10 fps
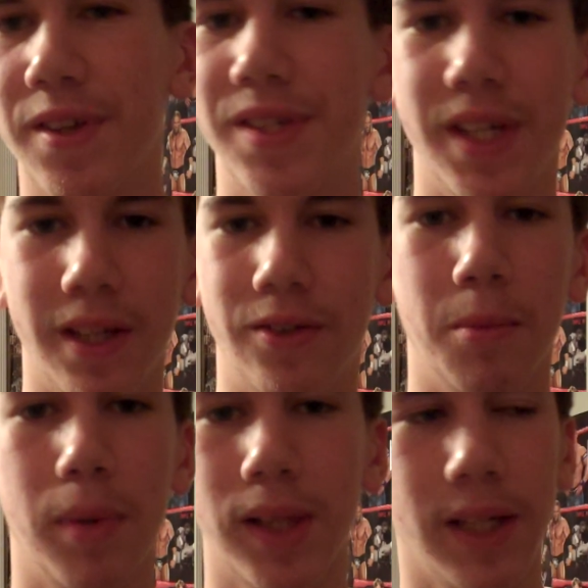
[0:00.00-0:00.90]
have to see it
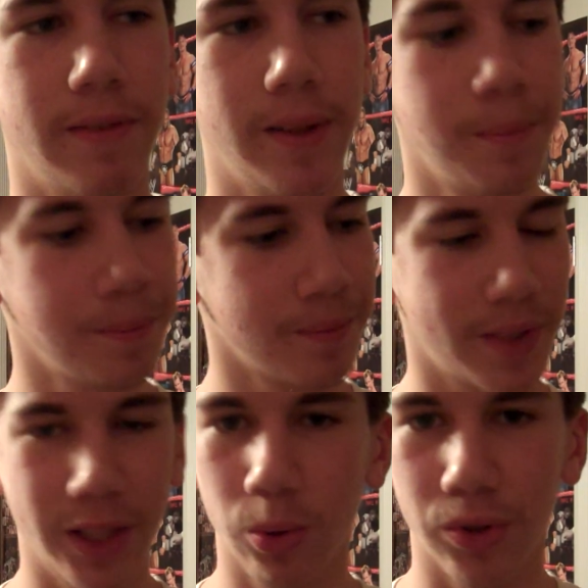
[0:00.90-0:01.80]
to believe it.
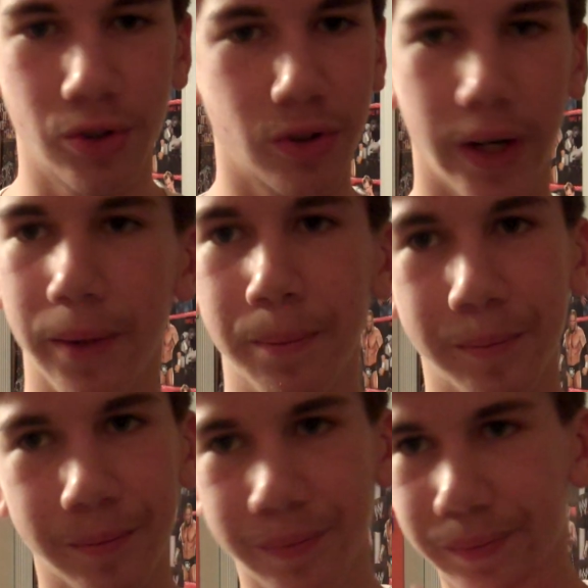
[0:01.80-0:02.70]
It was great.
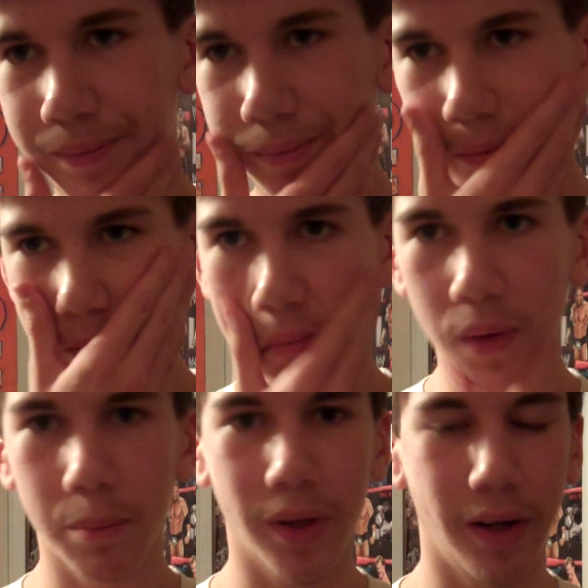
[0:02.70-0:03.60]

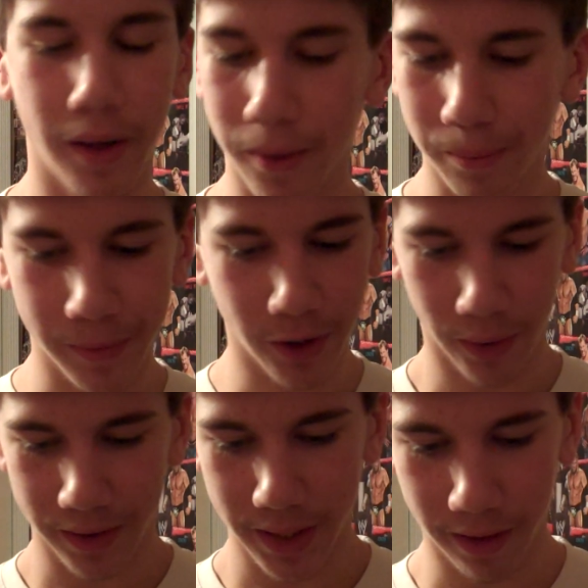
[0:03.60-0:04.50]
But, um, you
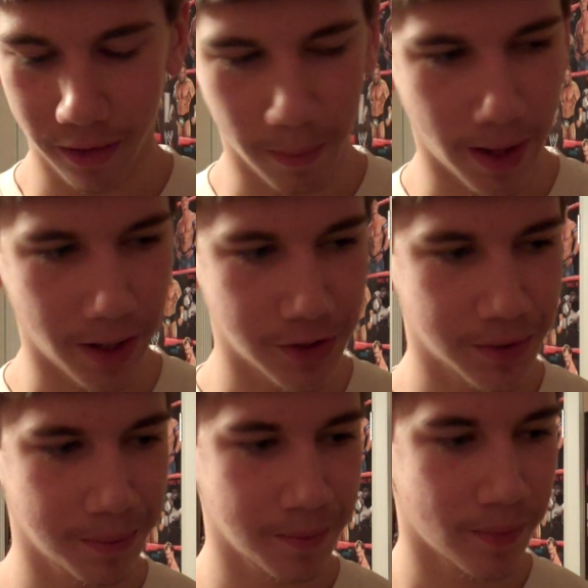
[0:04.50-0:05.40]
know, at the end of the
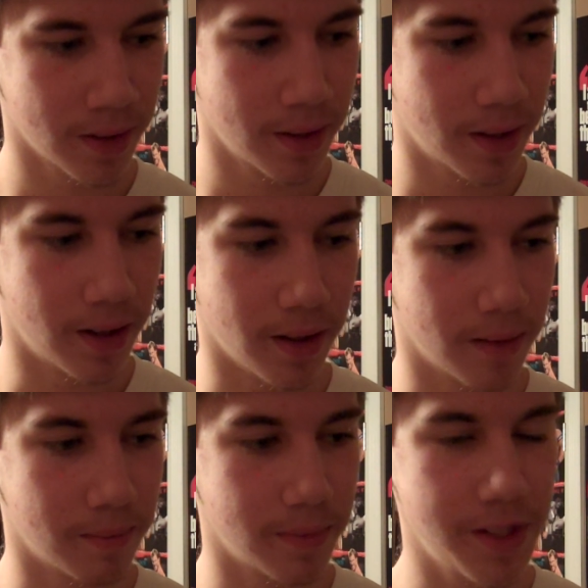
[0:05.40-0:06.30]
match, uh,
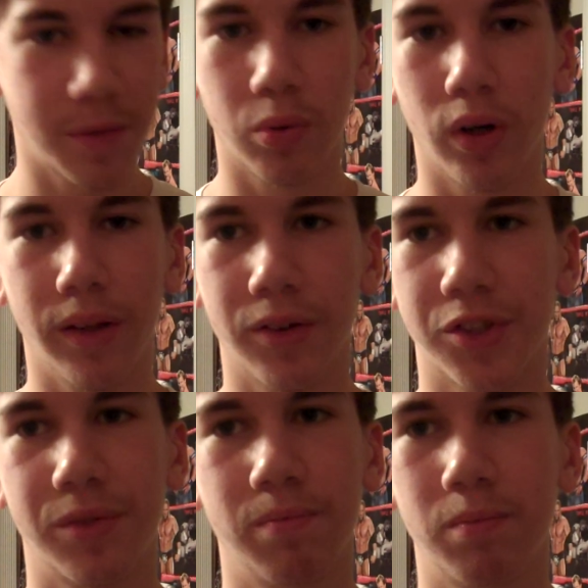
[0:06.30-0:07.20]
at this point,
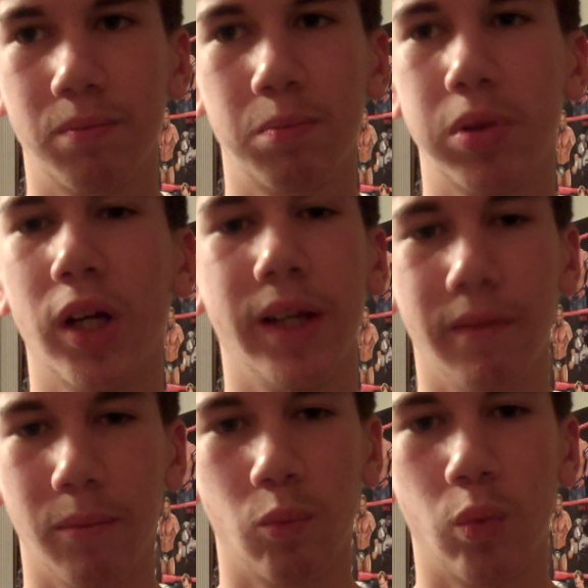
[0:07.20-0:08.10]
there's plenty of